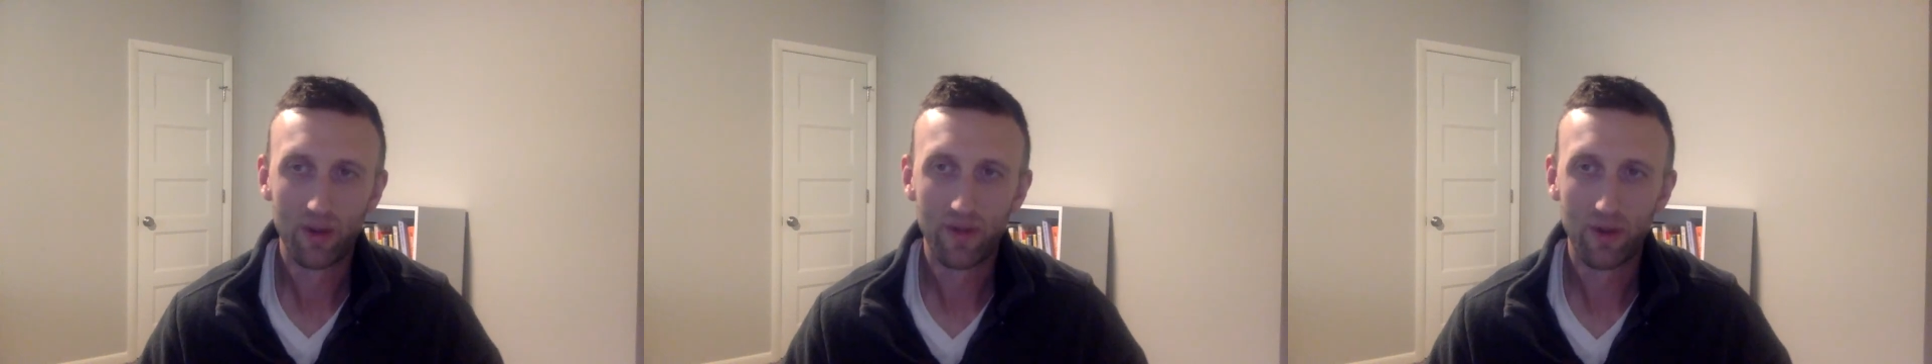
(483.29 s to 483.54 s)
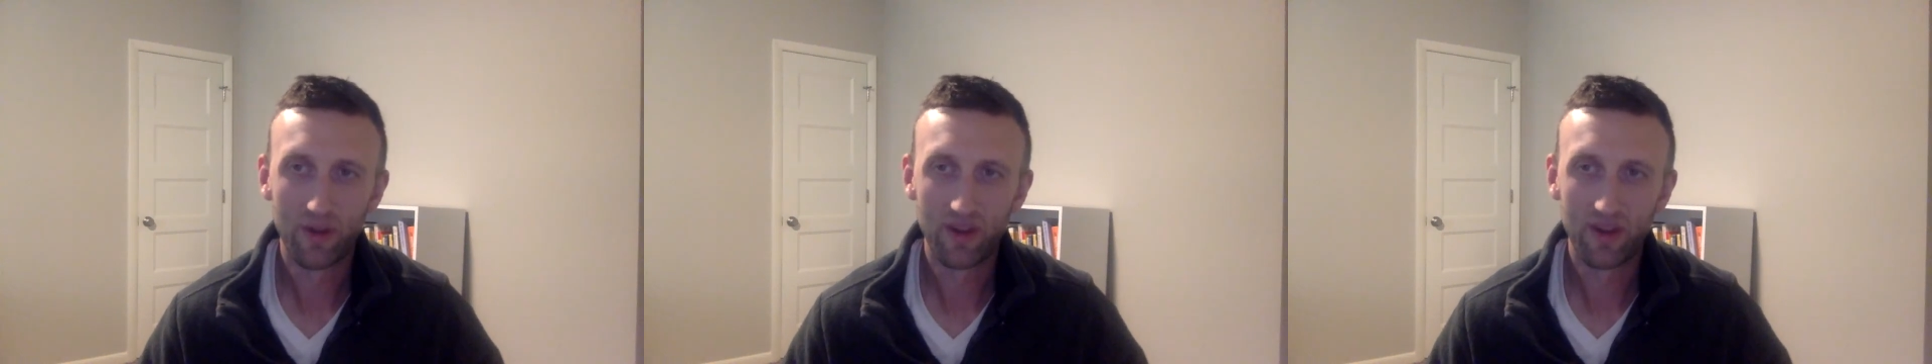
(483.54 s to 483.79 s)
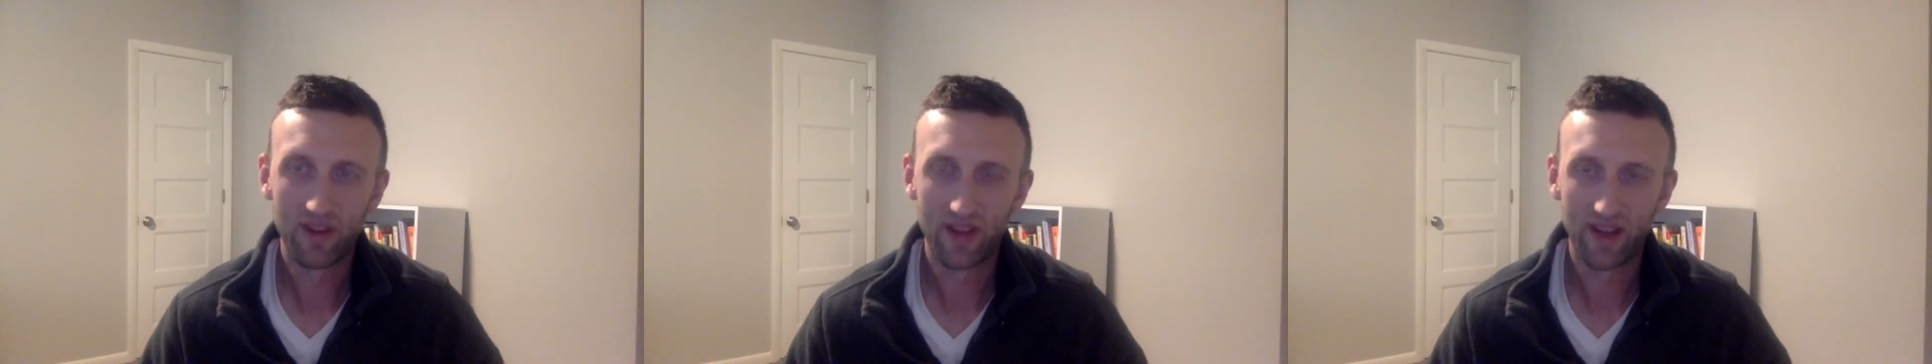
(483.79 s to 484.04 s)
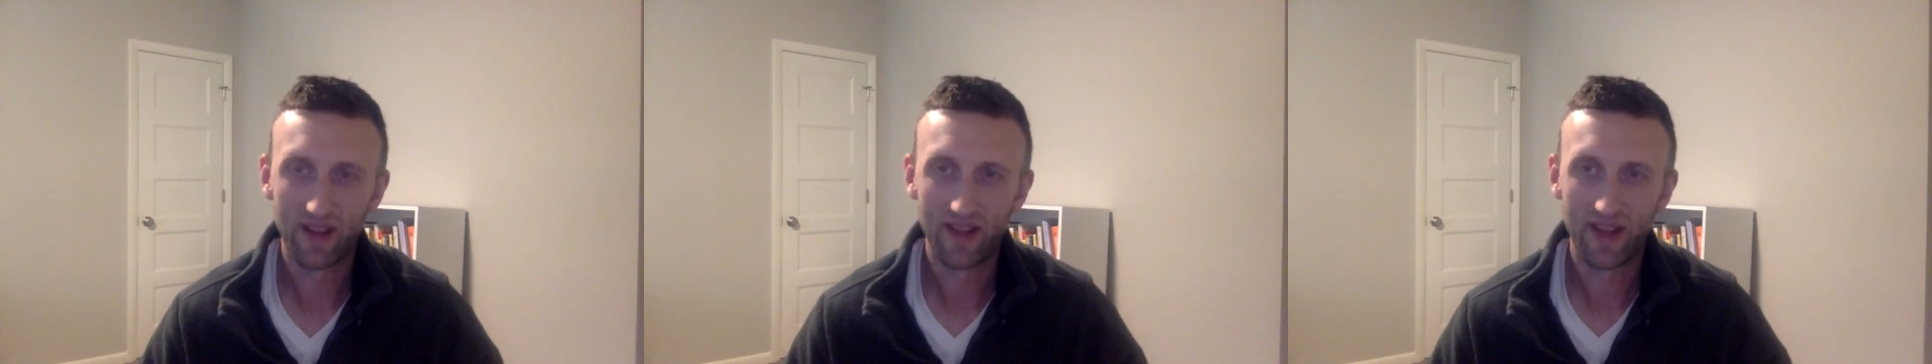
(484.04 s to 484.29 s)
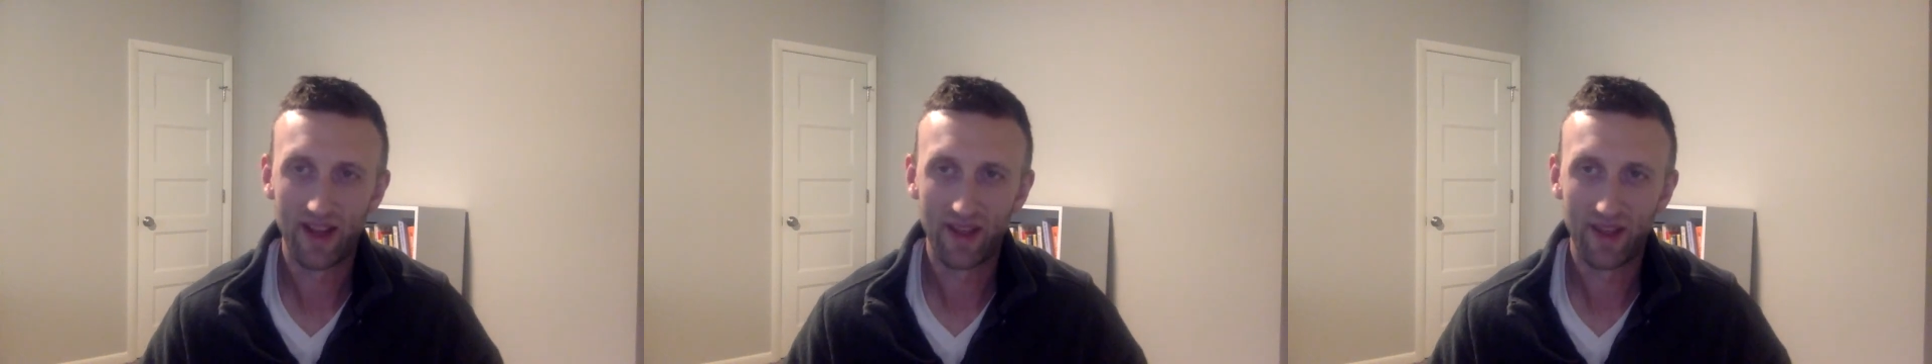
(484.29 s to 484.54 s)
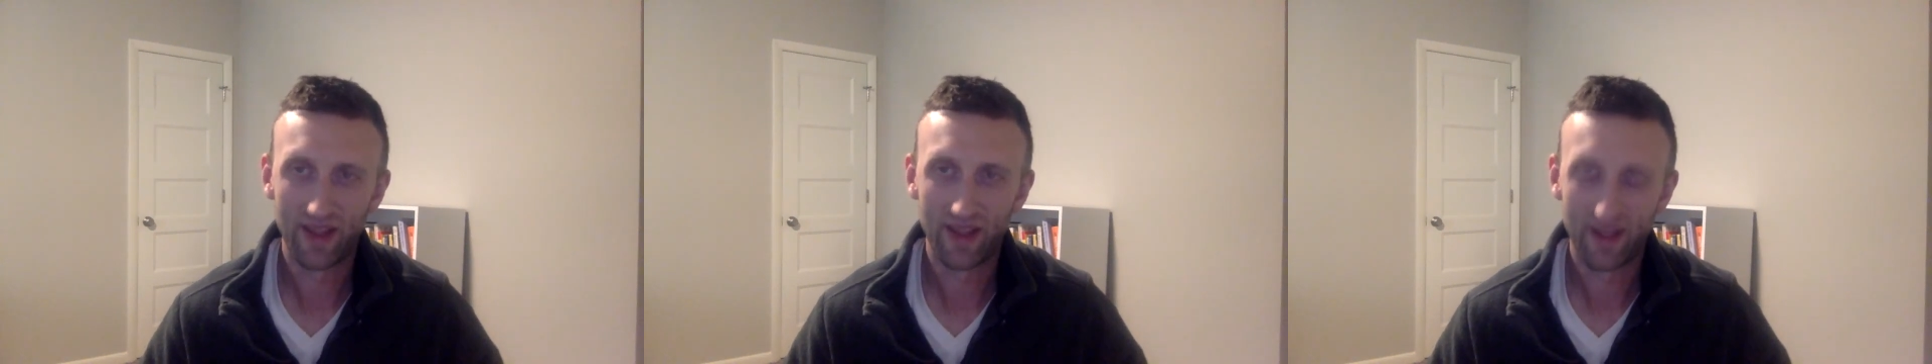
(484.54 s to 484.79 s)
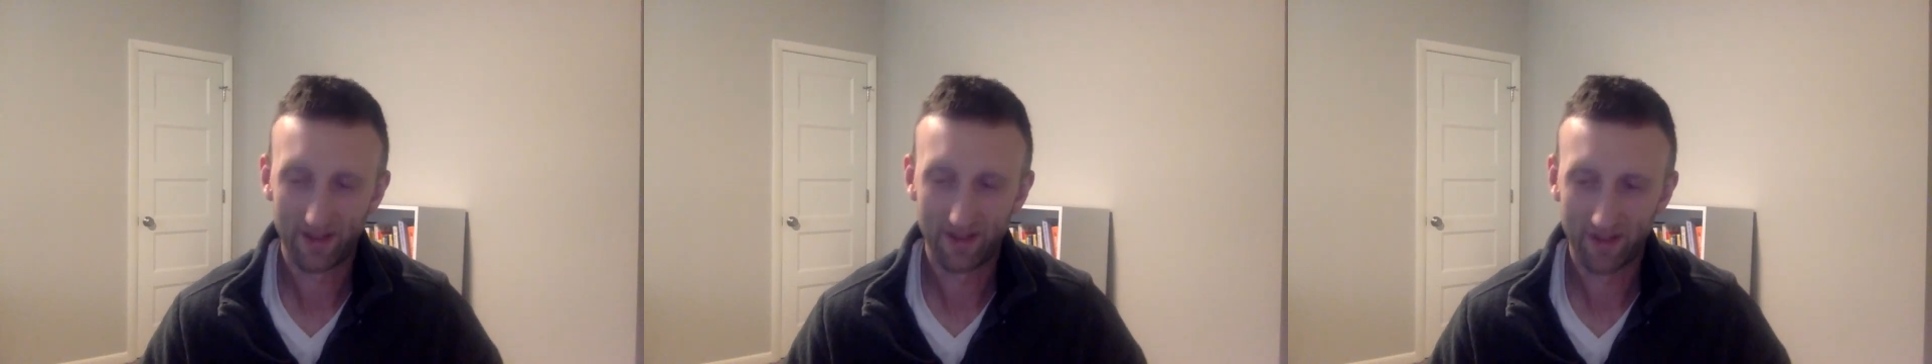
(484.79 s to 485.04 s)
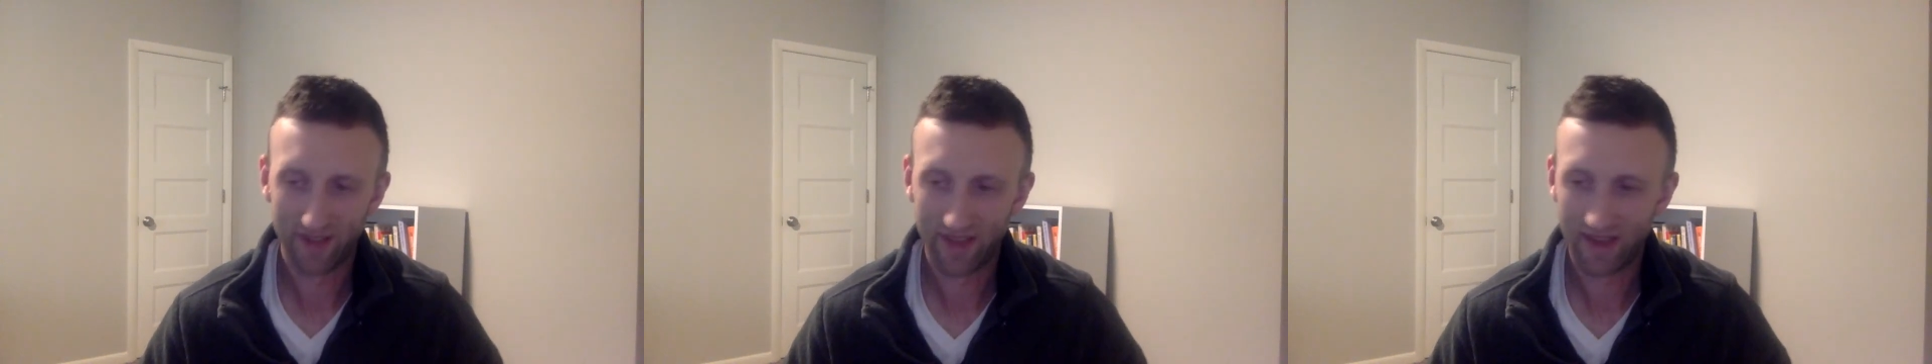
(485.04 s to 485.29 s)
focus on a lot of things
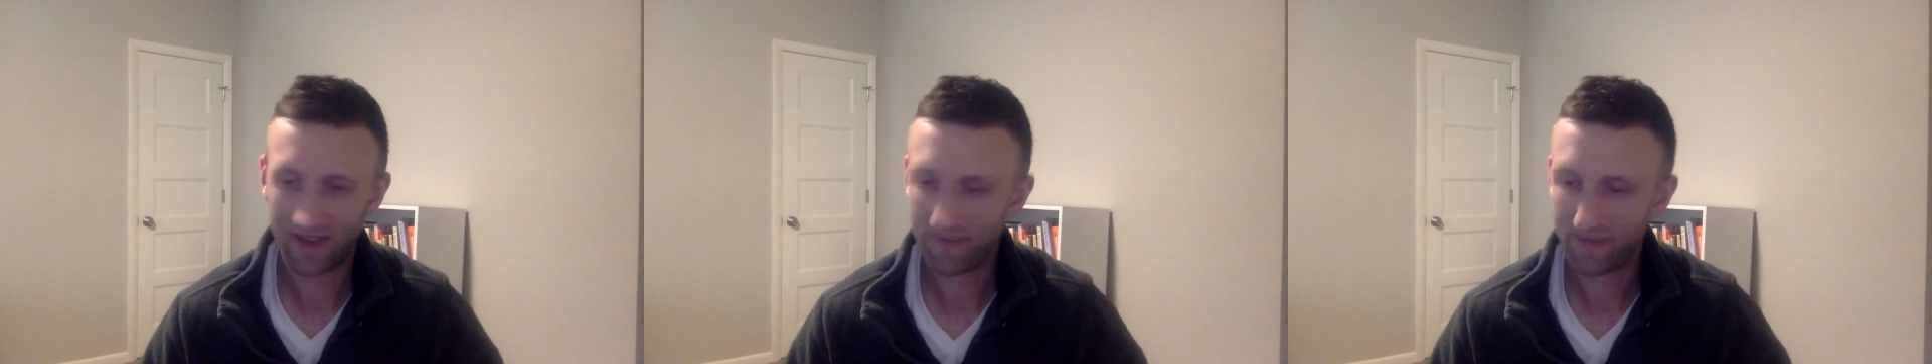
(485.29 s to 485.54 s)
like,